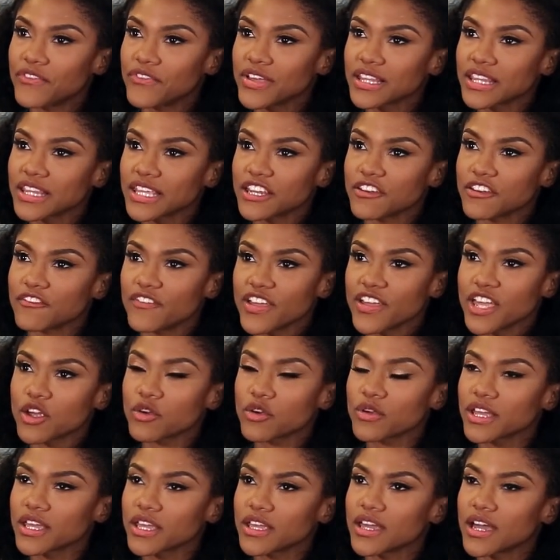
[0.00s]
feeling
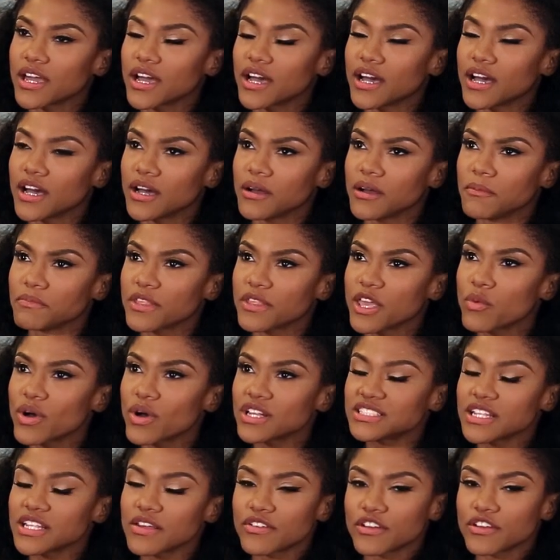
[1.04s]
very, it
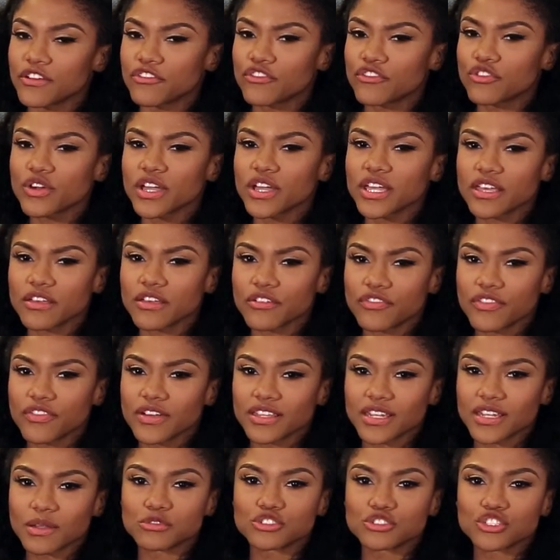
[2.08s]
wasn't even a freaky
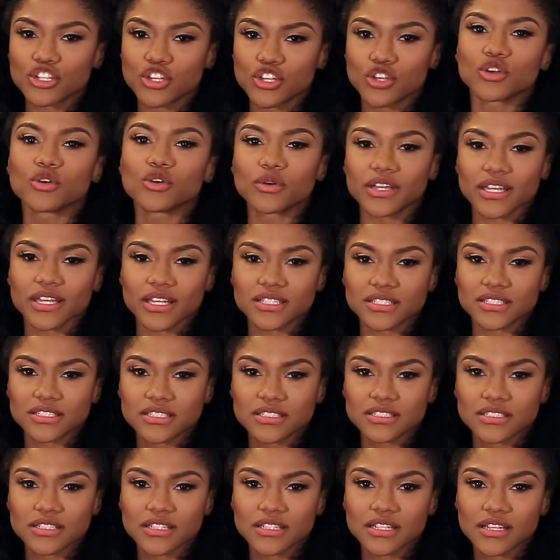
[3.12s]
feeling. It was
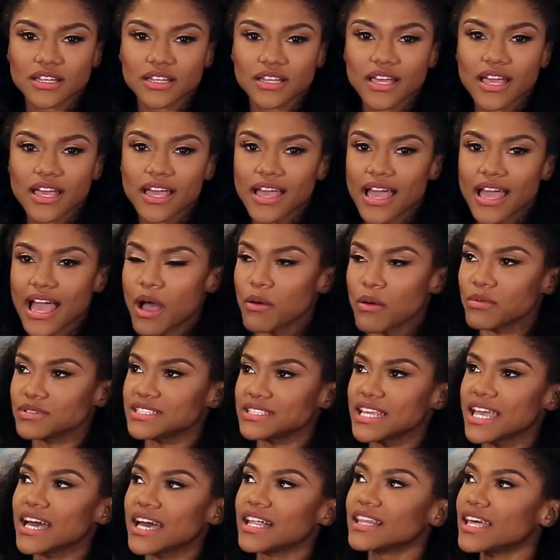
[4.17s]
curious. I
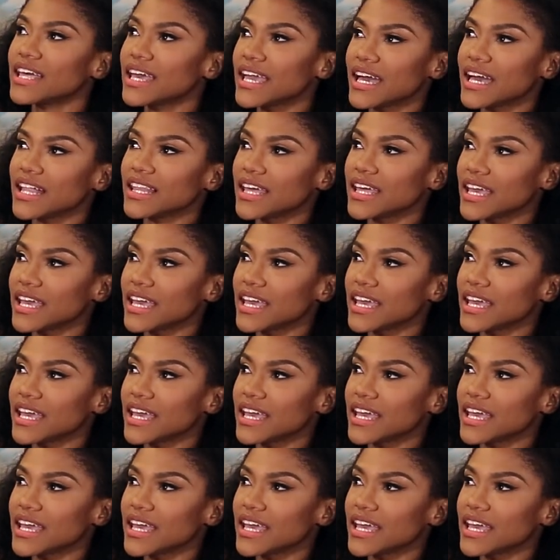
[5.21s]
was hella